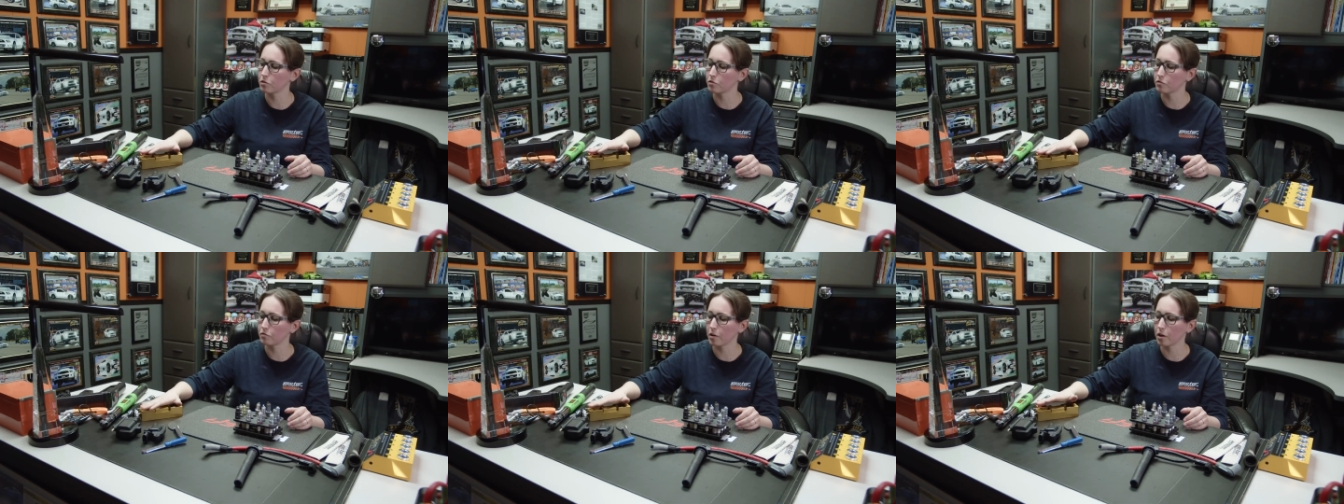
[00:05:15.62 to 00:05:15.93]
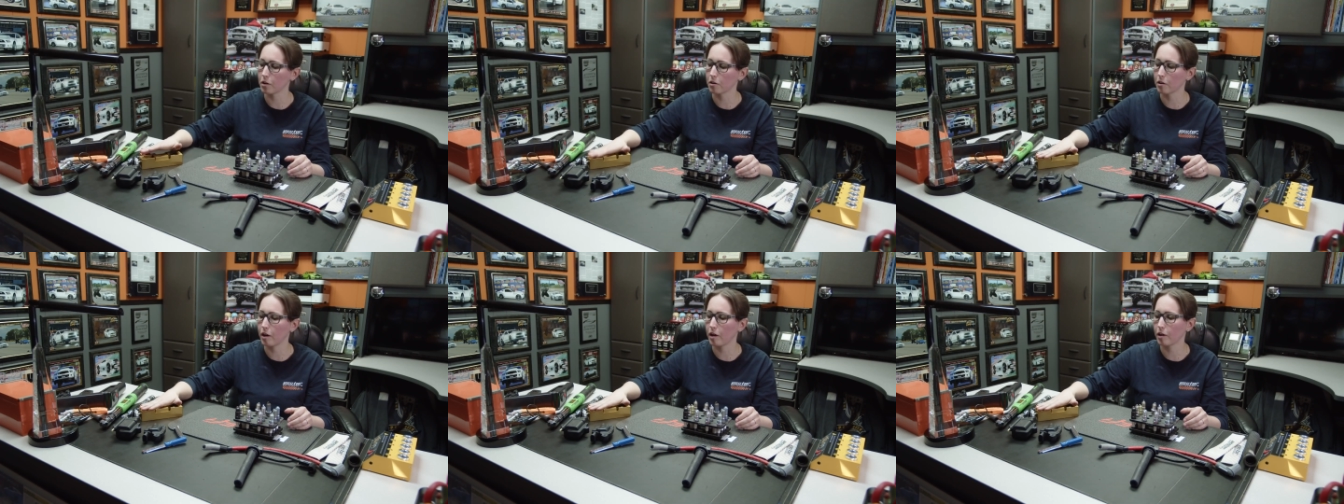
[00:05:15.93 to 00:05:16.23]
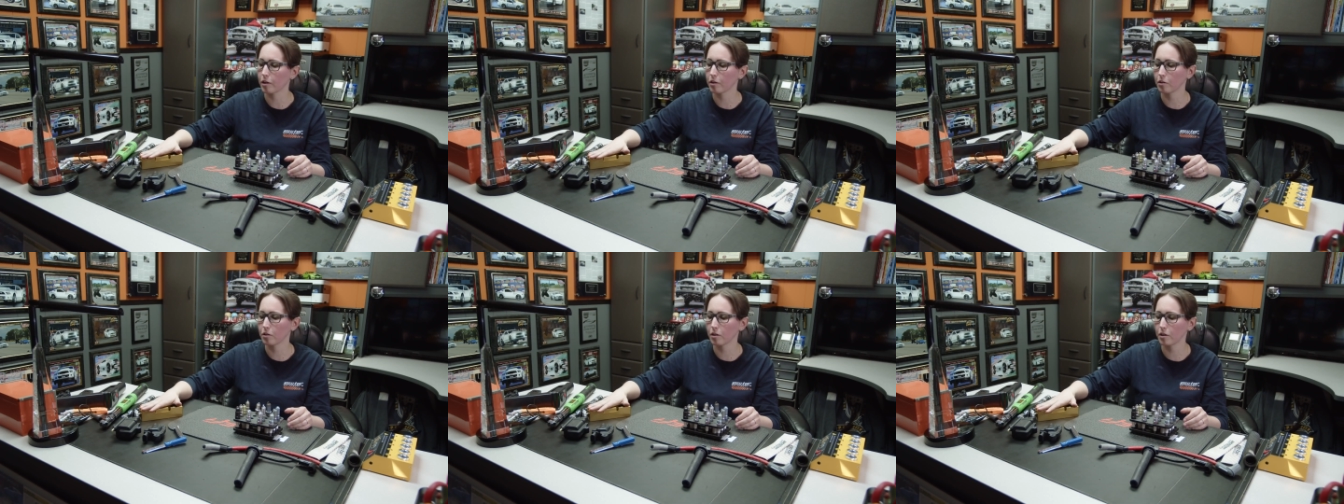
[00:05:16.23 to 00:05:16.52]
it's very
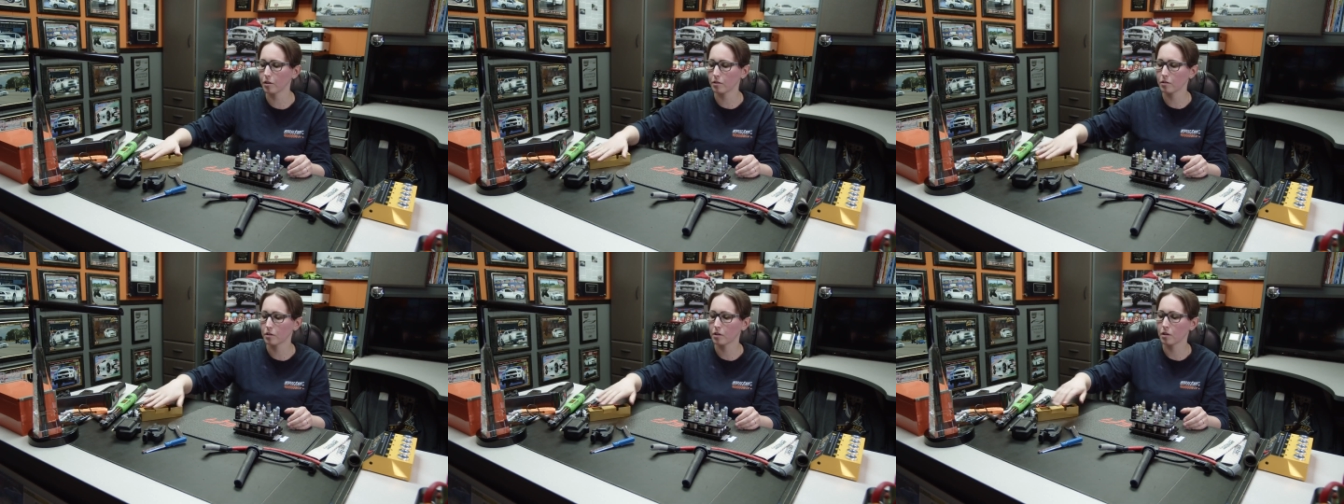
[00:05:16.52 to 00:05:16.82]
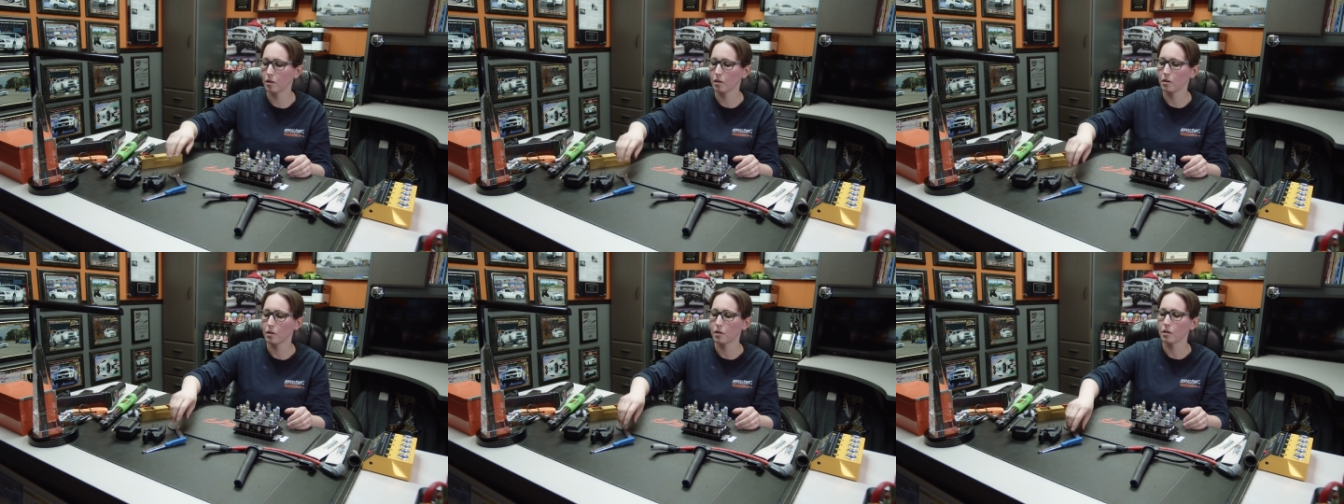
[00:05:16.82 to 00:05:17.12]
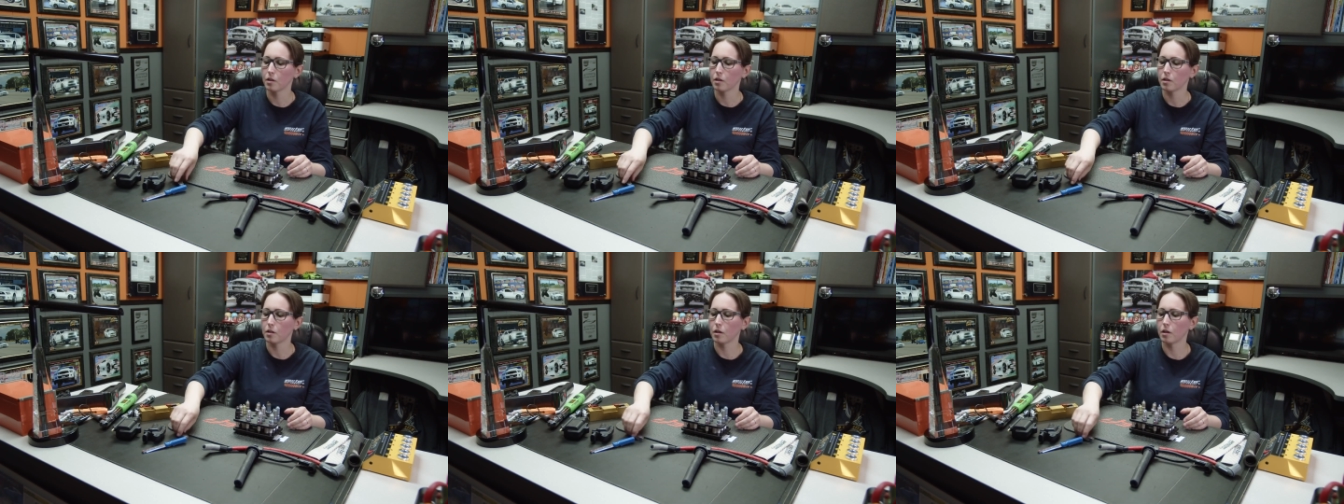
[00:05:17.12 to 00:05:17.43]
accurate.
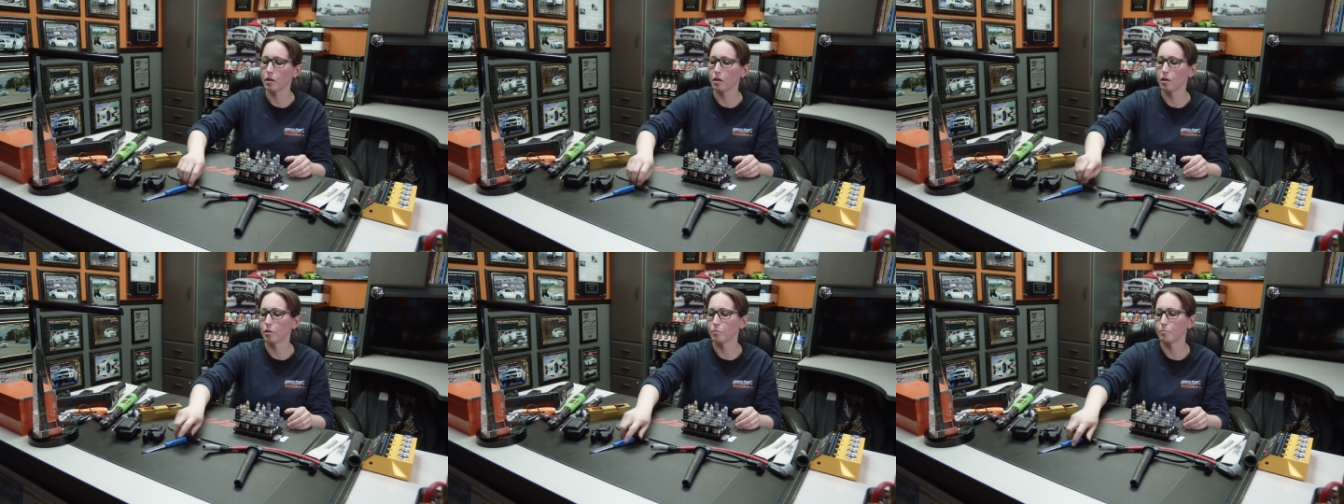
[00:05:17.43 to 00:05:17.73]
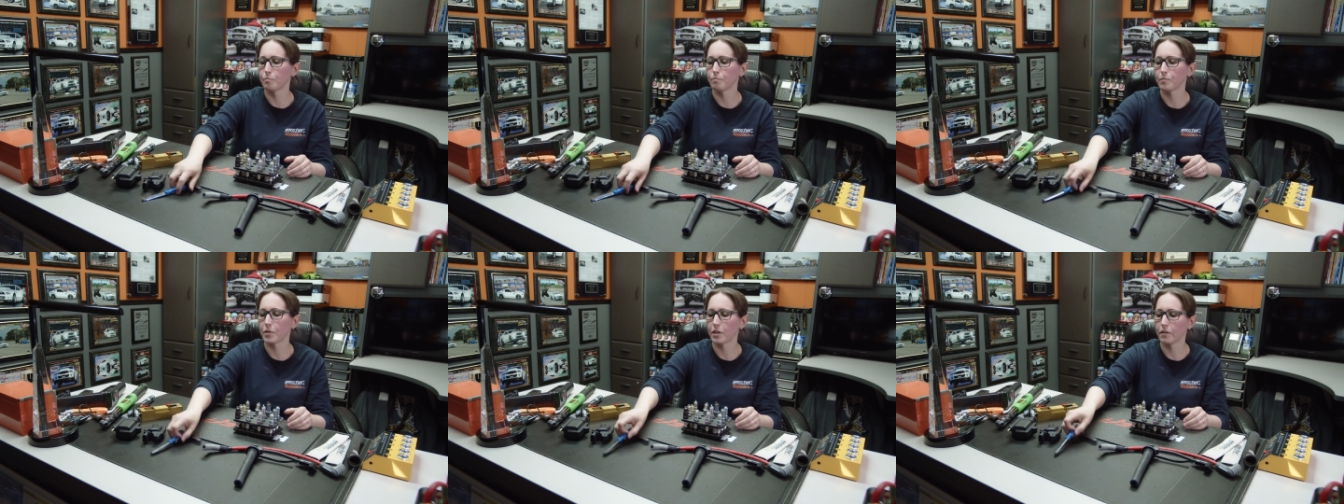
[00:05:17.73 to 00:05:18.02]
Um,